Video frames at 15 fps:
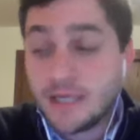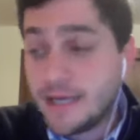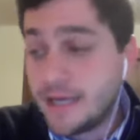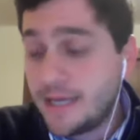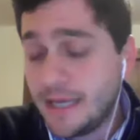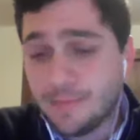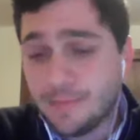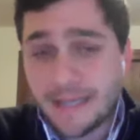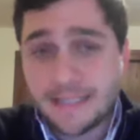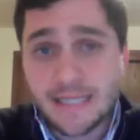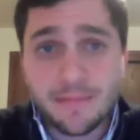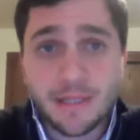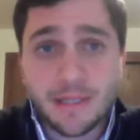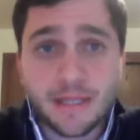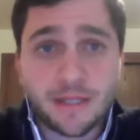In my
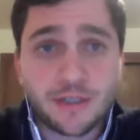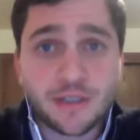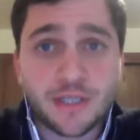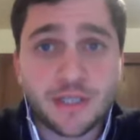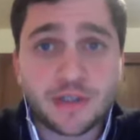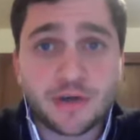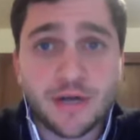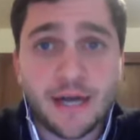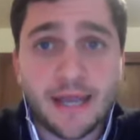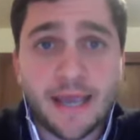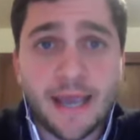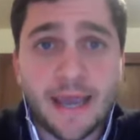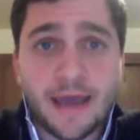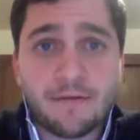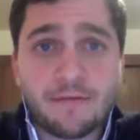time in the legislature, I
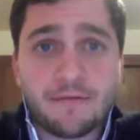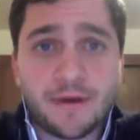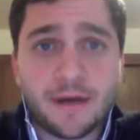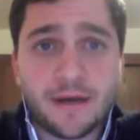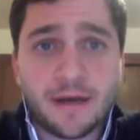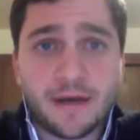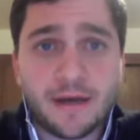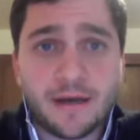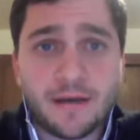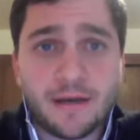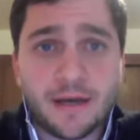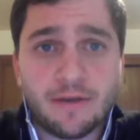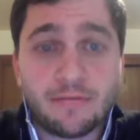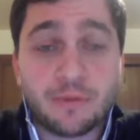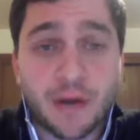have
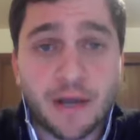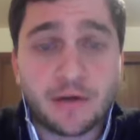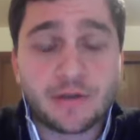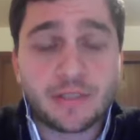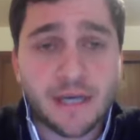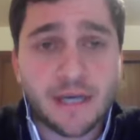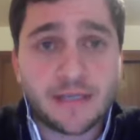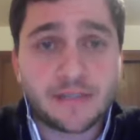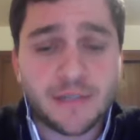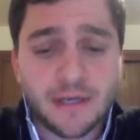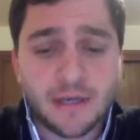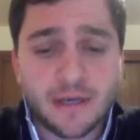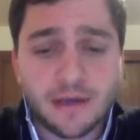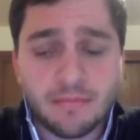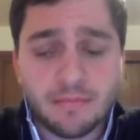prioritized
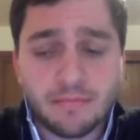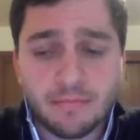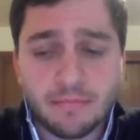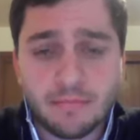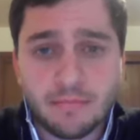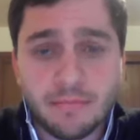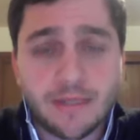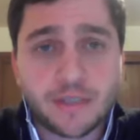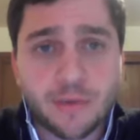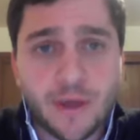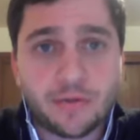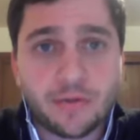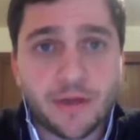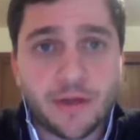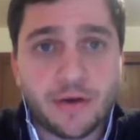mental
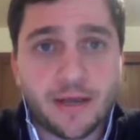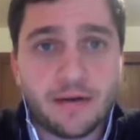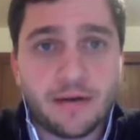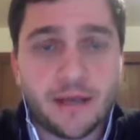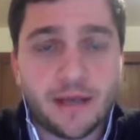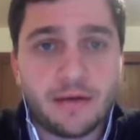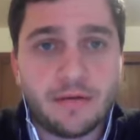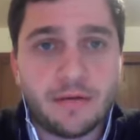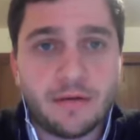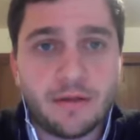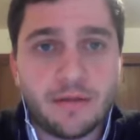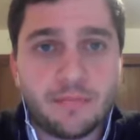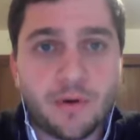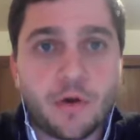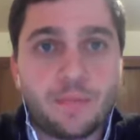health care, and
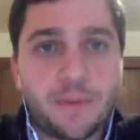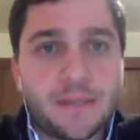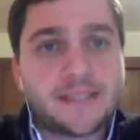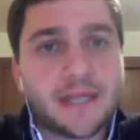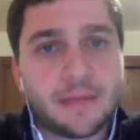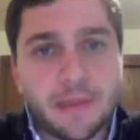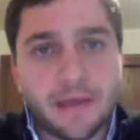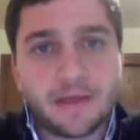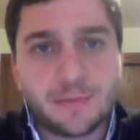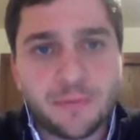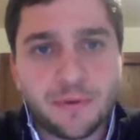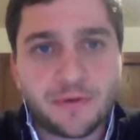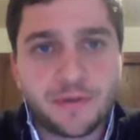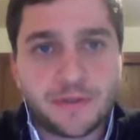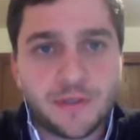in part based on my
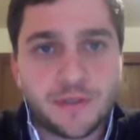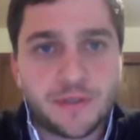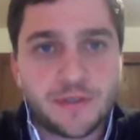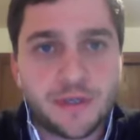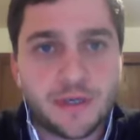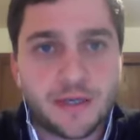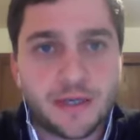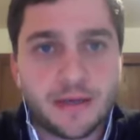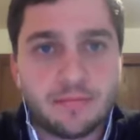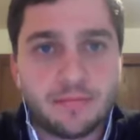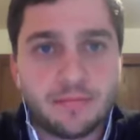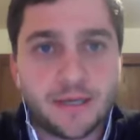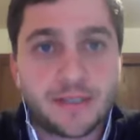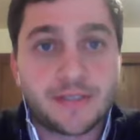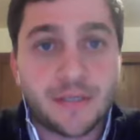experiences
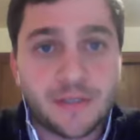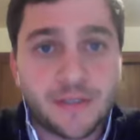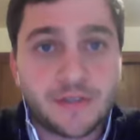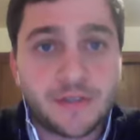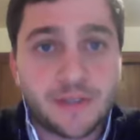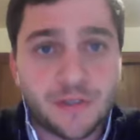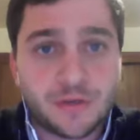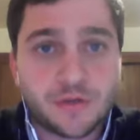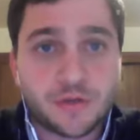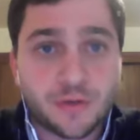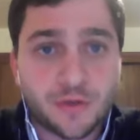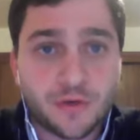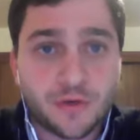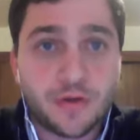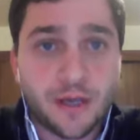as an assistant district
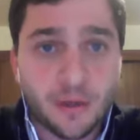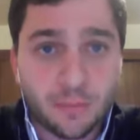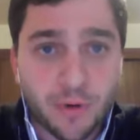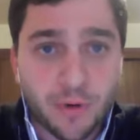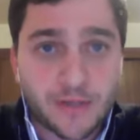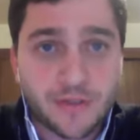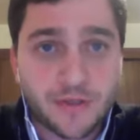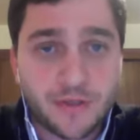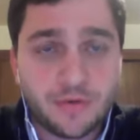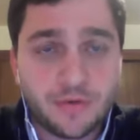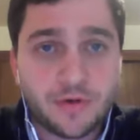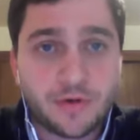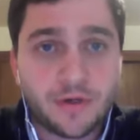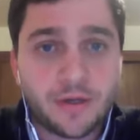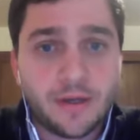attorney and a
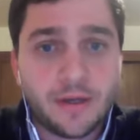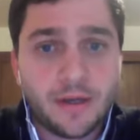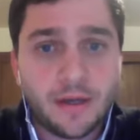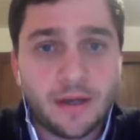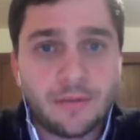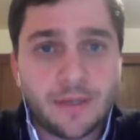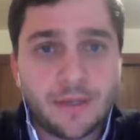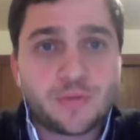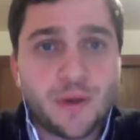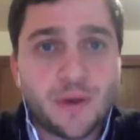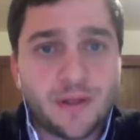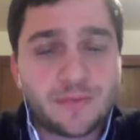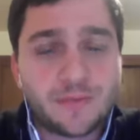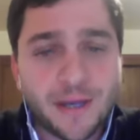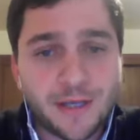prosecutor, as
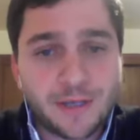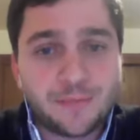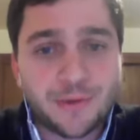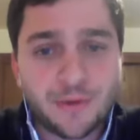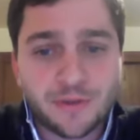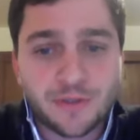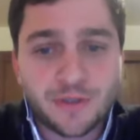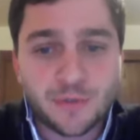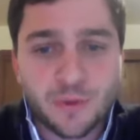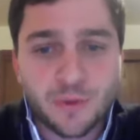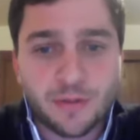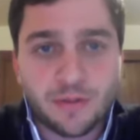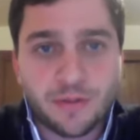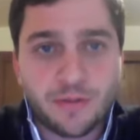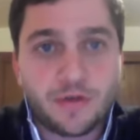well as my experiences
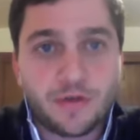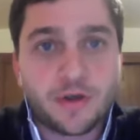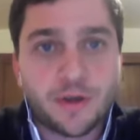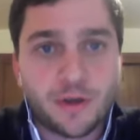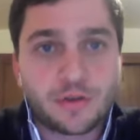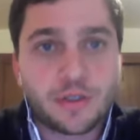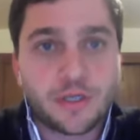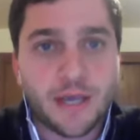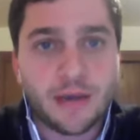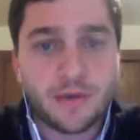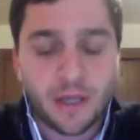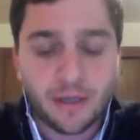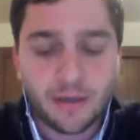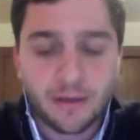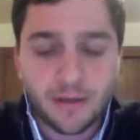with the Kenosha
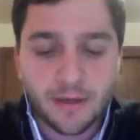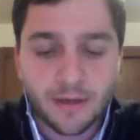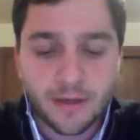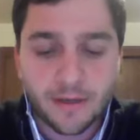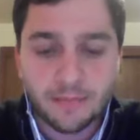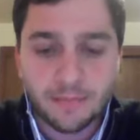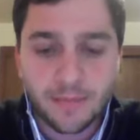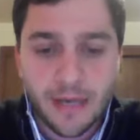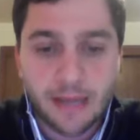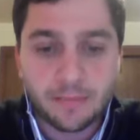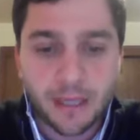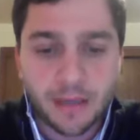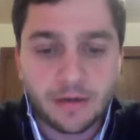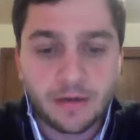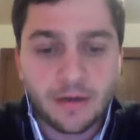County
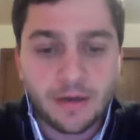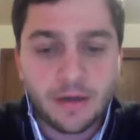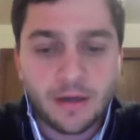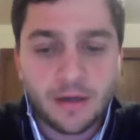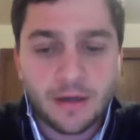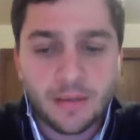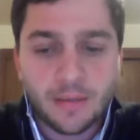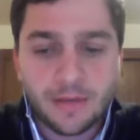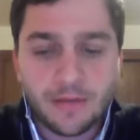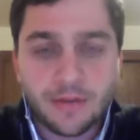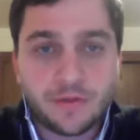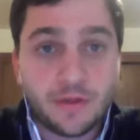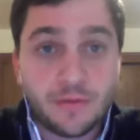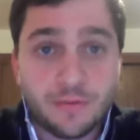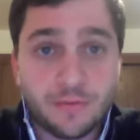NAMI. I
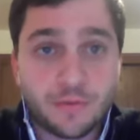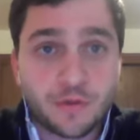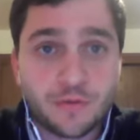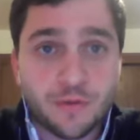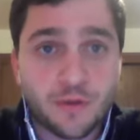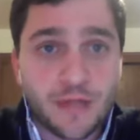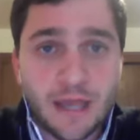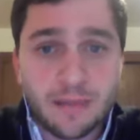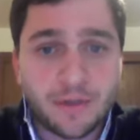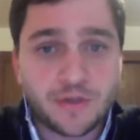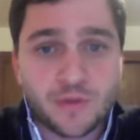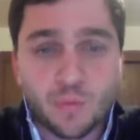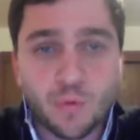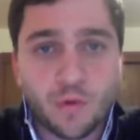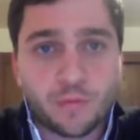think that, first of all, NAMI
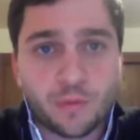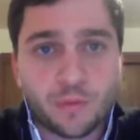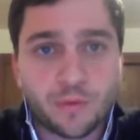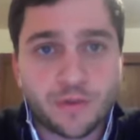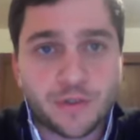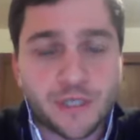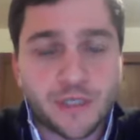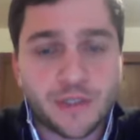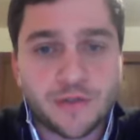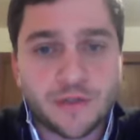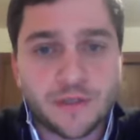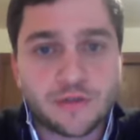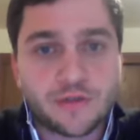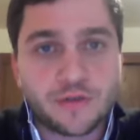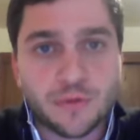is a wonderful organization
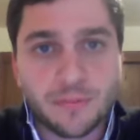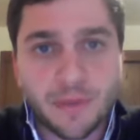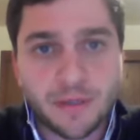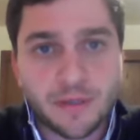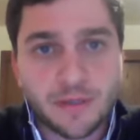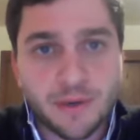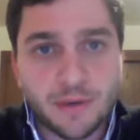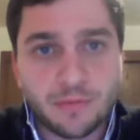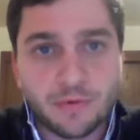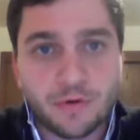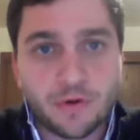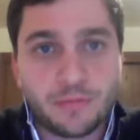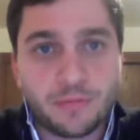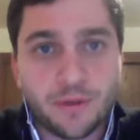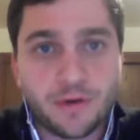that does a tremendous amount for
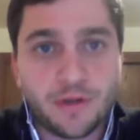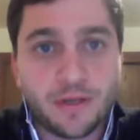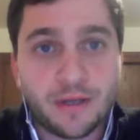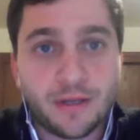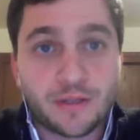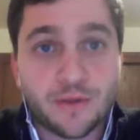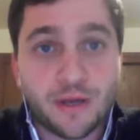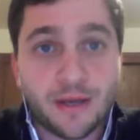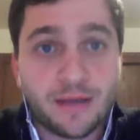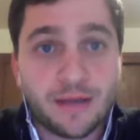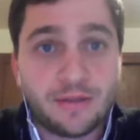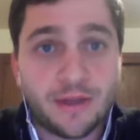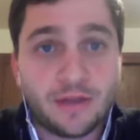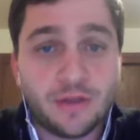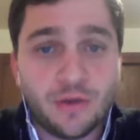our community. And so I
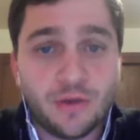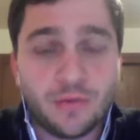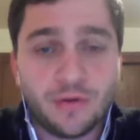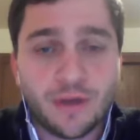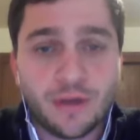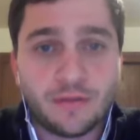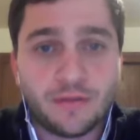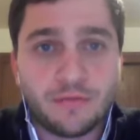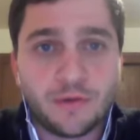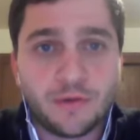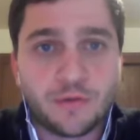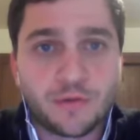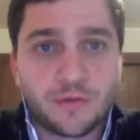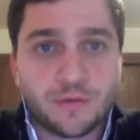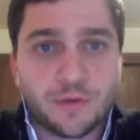thank you and the
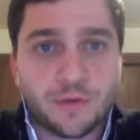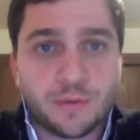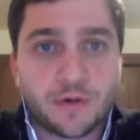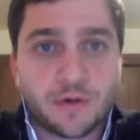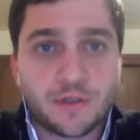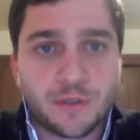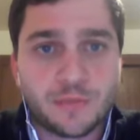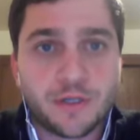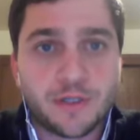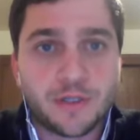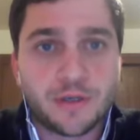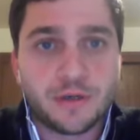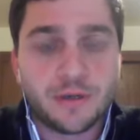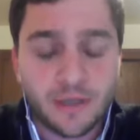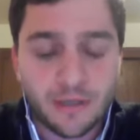viewers for their
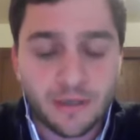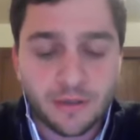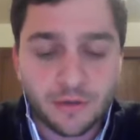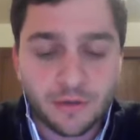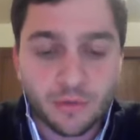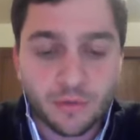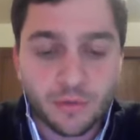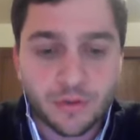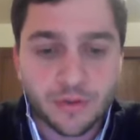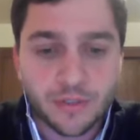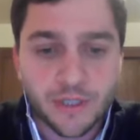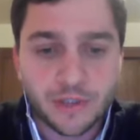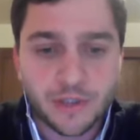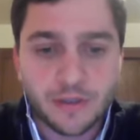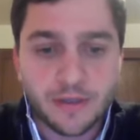participation in your
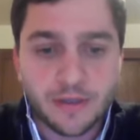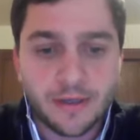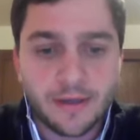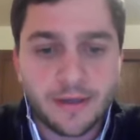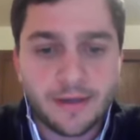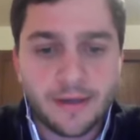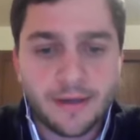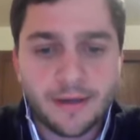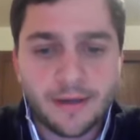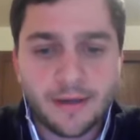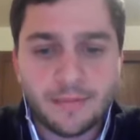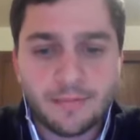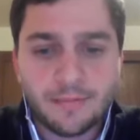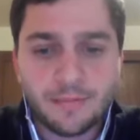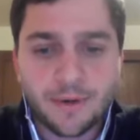organization.
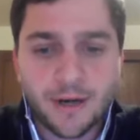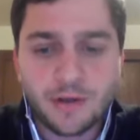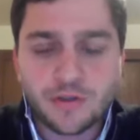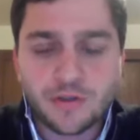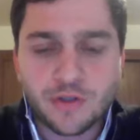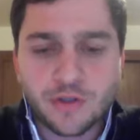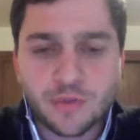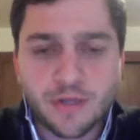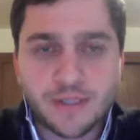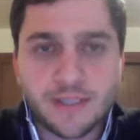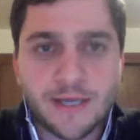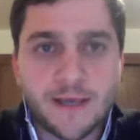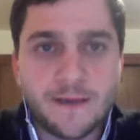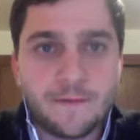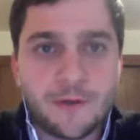But I also just want to
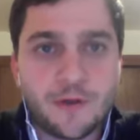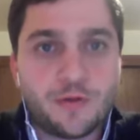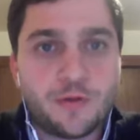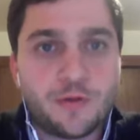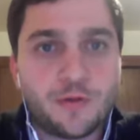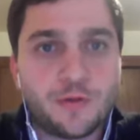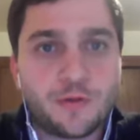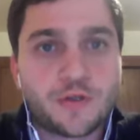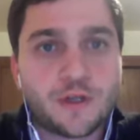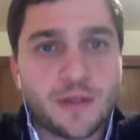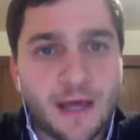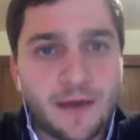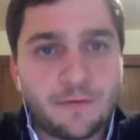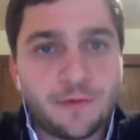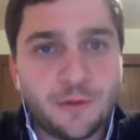say, there's a
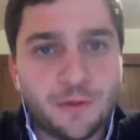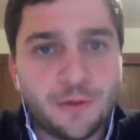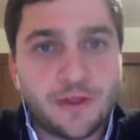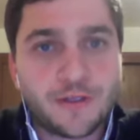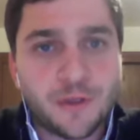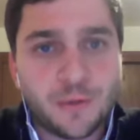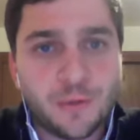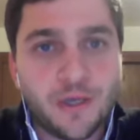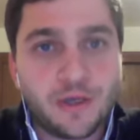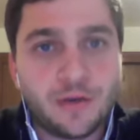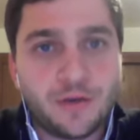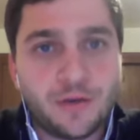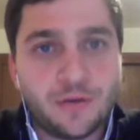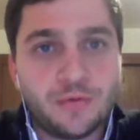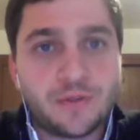lot of good things that we
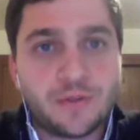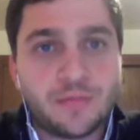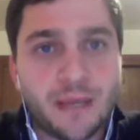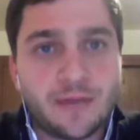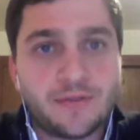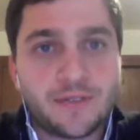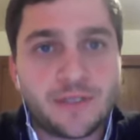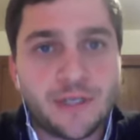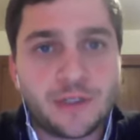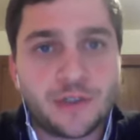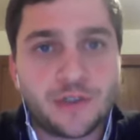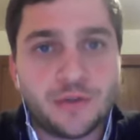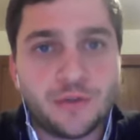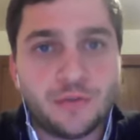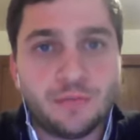can do to make this
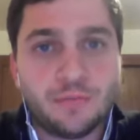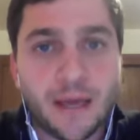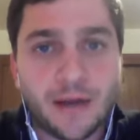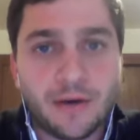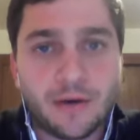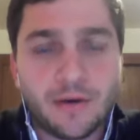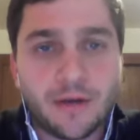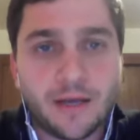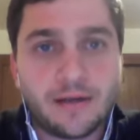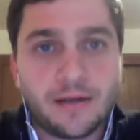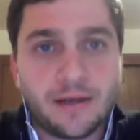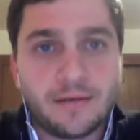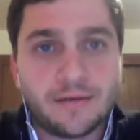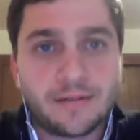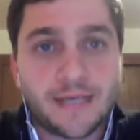issue better
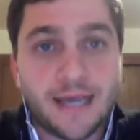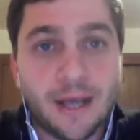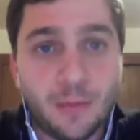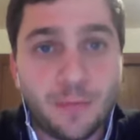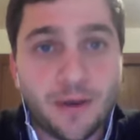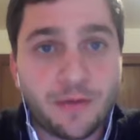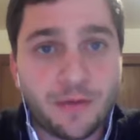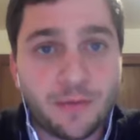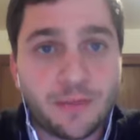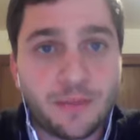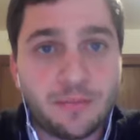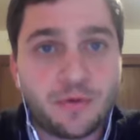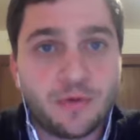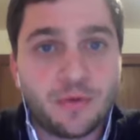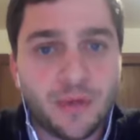and to help out the
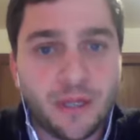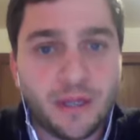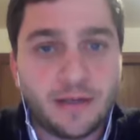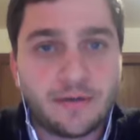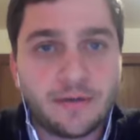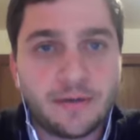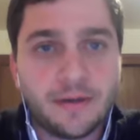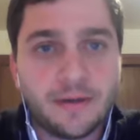people who need it.